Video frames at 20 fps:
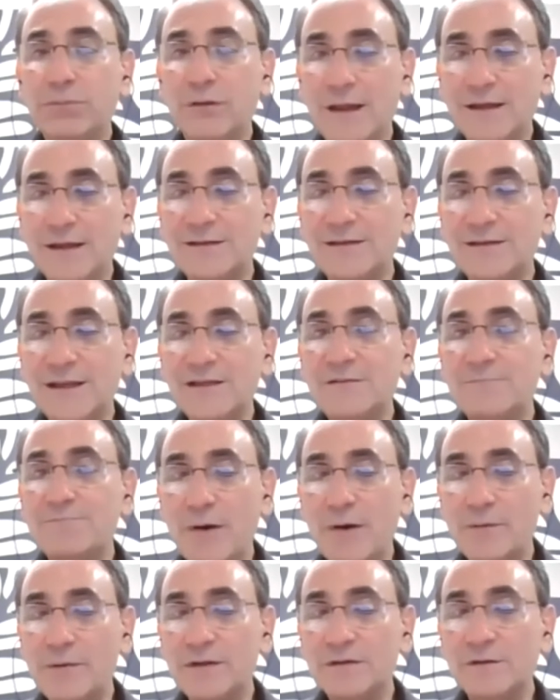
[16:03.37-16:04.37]
plus this
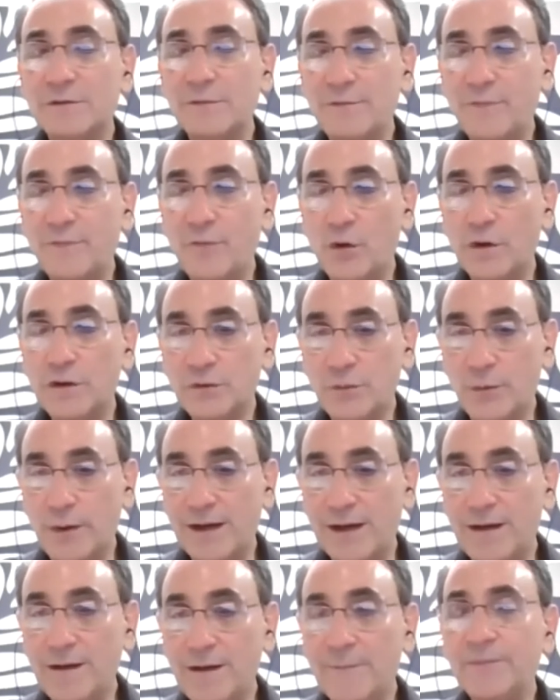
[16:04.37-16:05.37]
bonus of
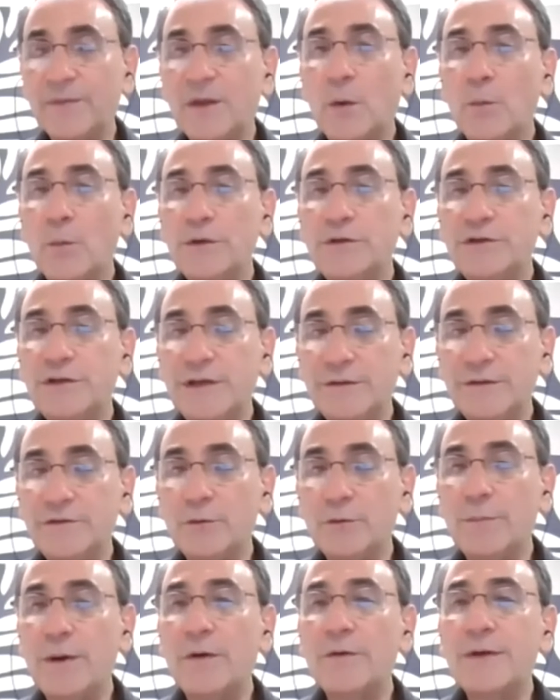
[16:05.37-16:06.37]
$420, which
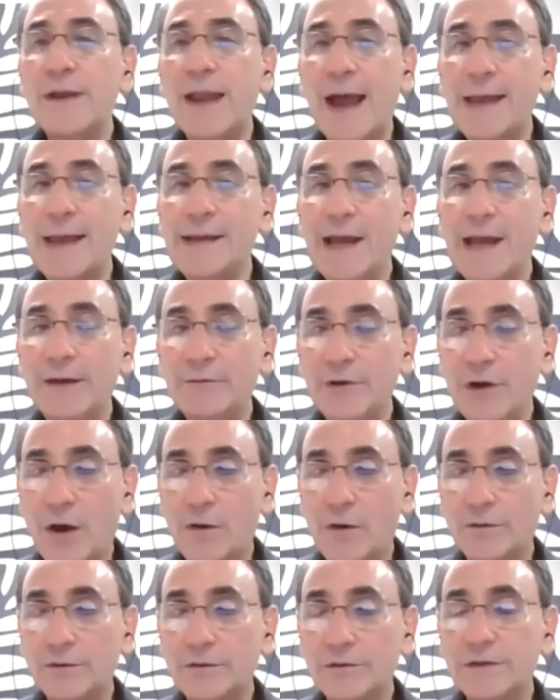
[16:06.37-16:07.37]
gives you about
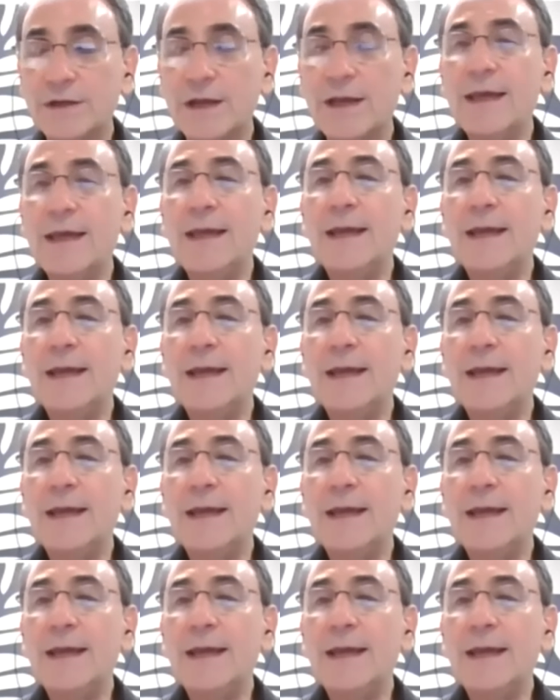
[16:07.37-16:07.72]
$900